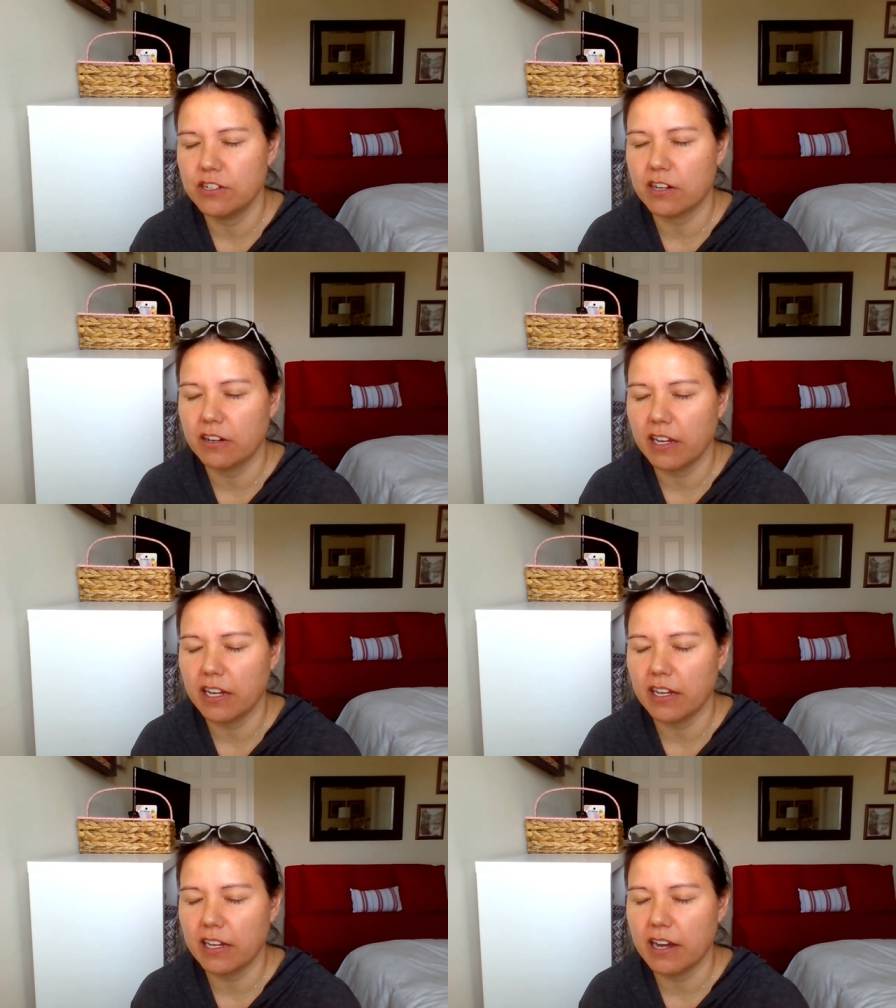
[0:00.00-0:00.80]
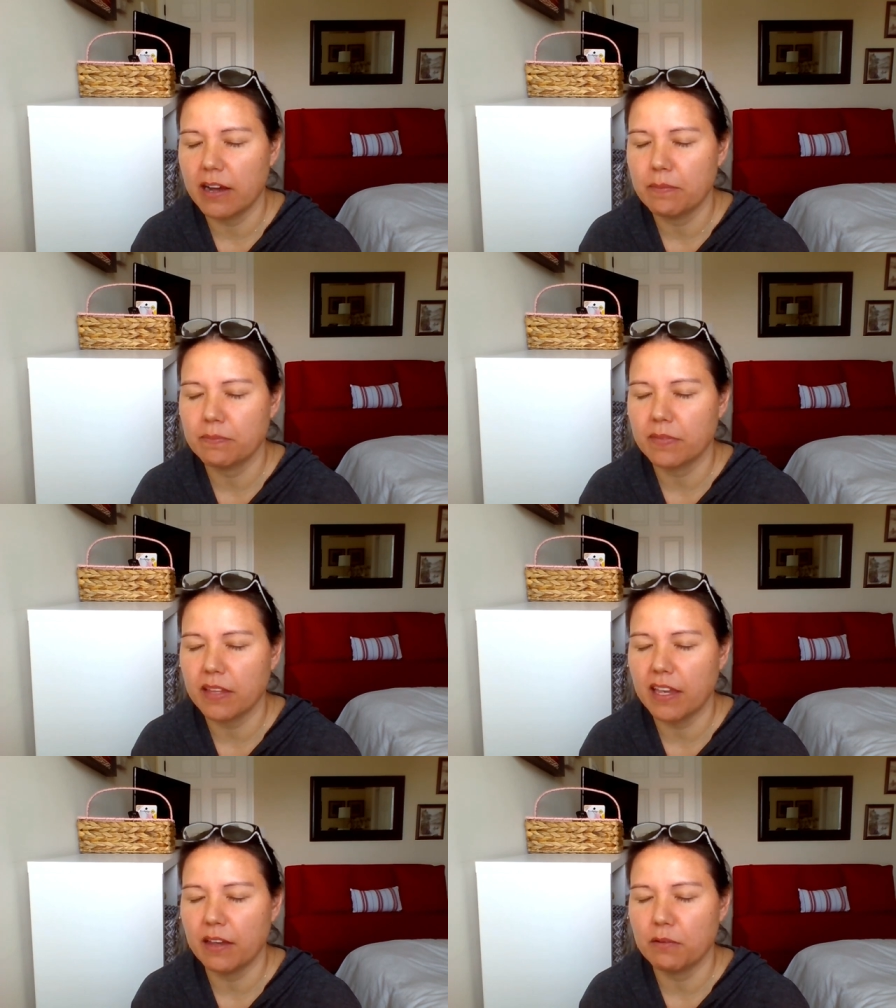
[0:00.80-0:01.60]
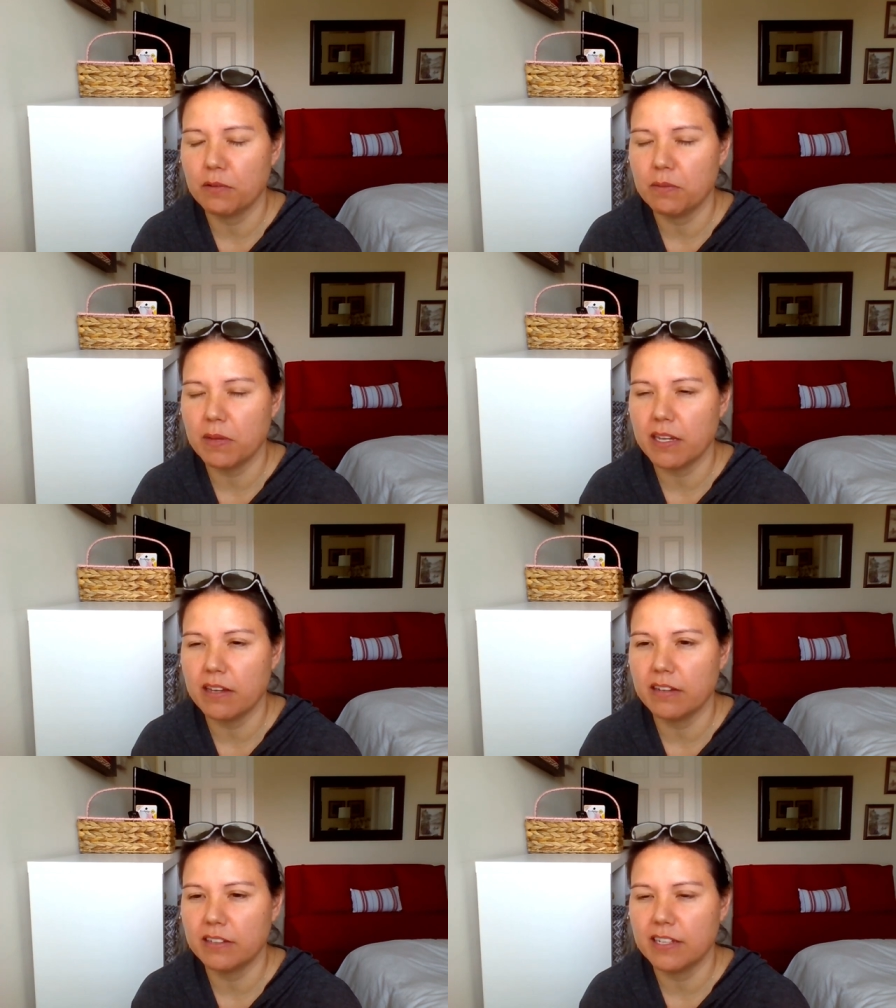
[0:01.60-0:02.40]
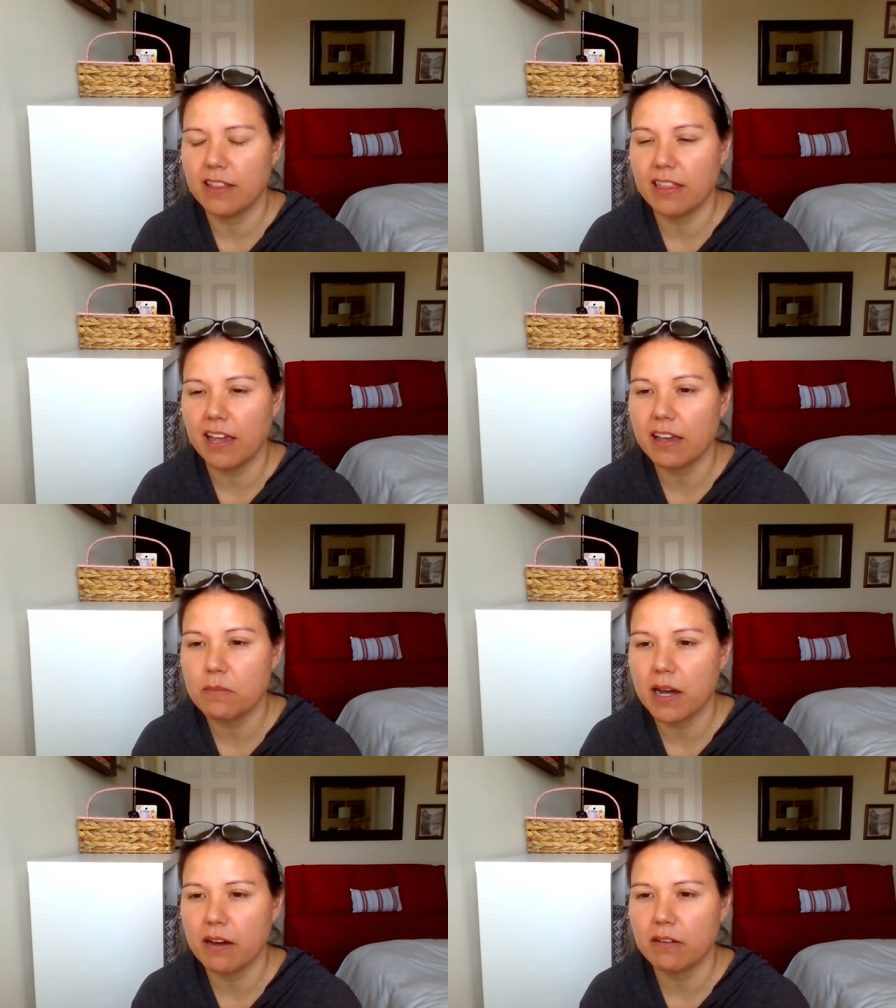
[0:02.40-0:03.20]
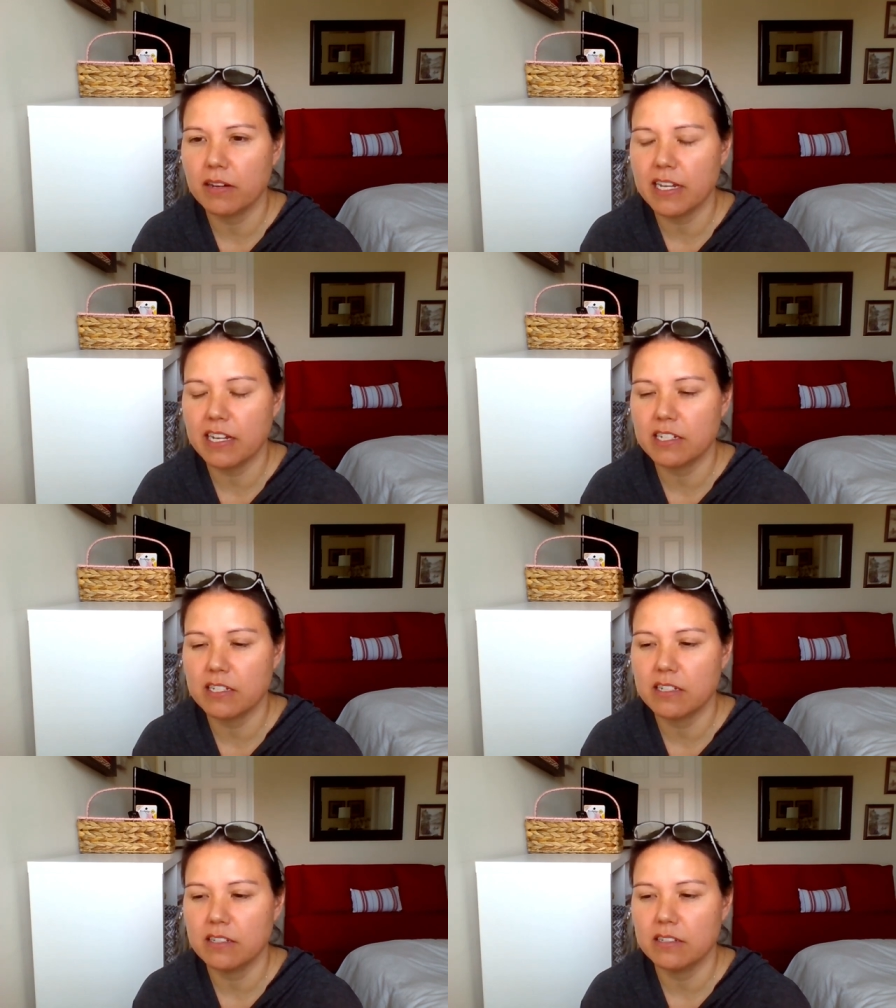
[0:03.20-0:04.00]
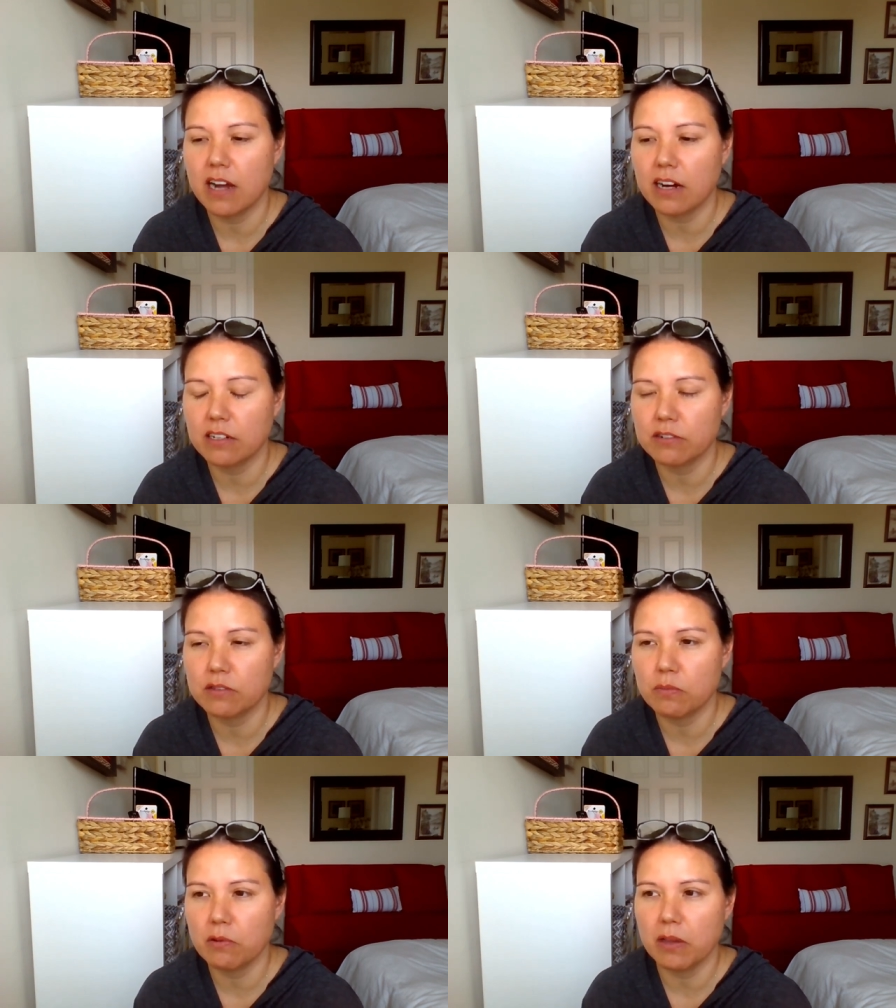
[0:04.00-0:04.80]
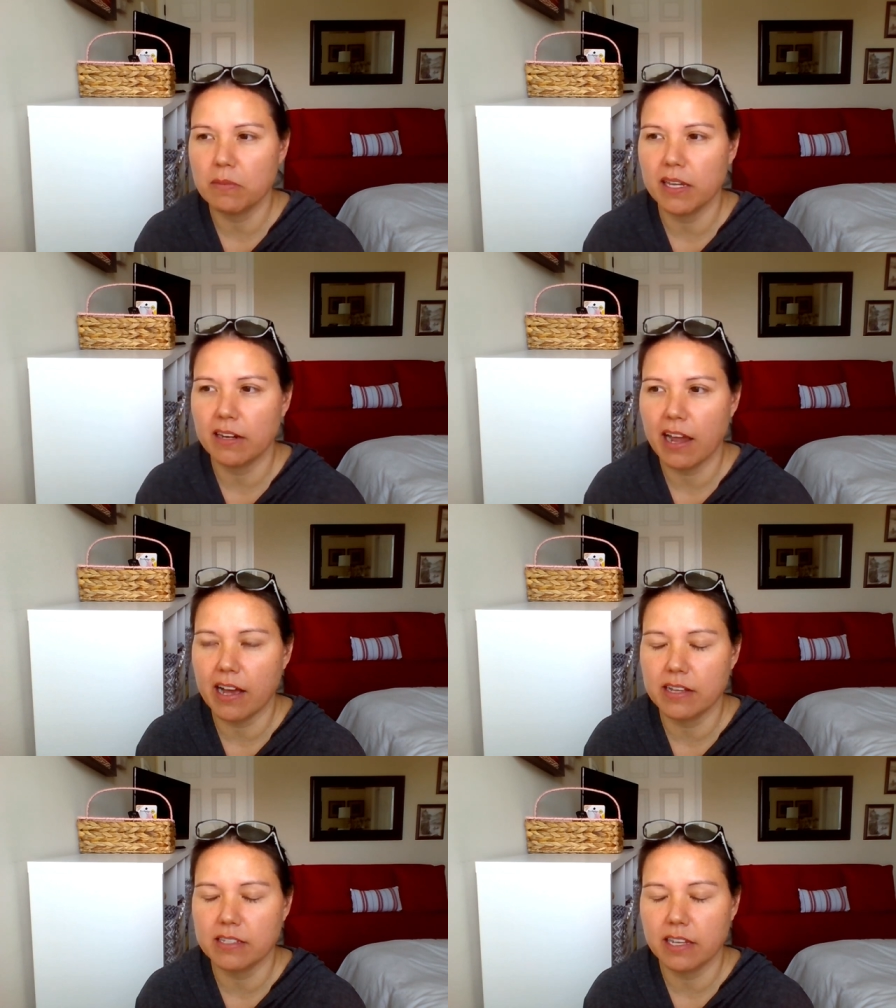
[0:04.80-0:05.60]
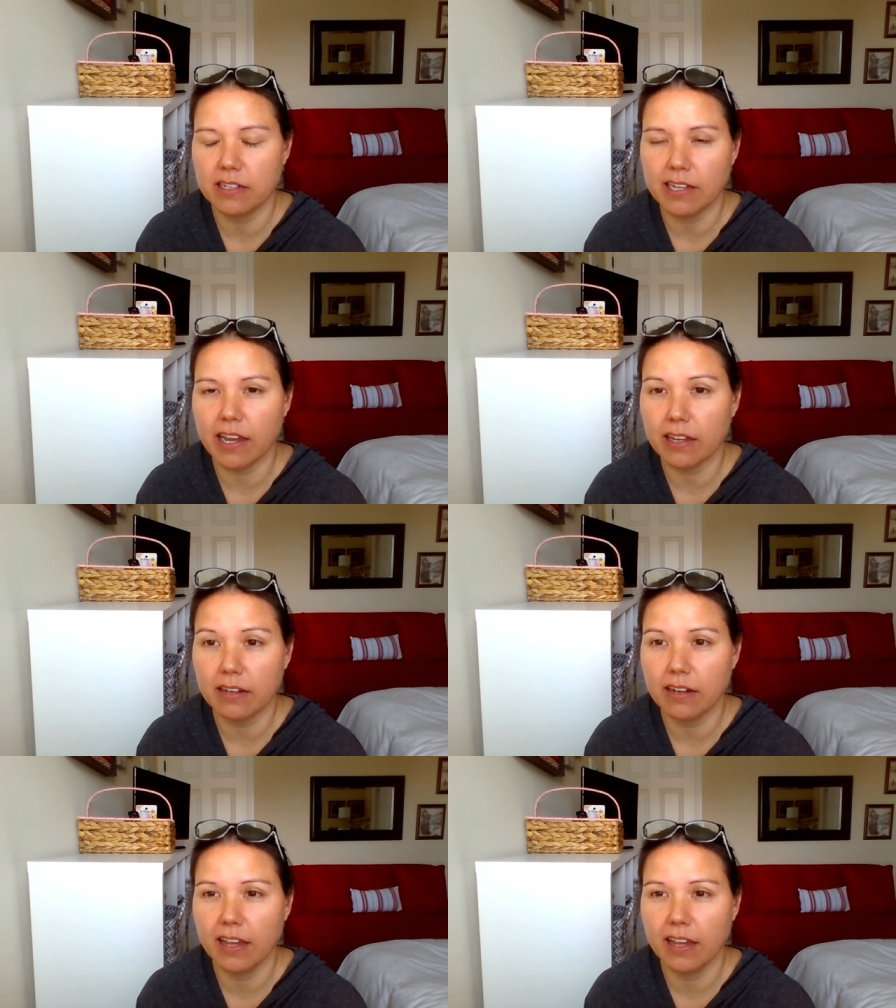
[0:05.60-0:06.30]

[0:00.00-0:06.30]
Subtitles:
journey, it would be to think about each doctor's appointment as a date.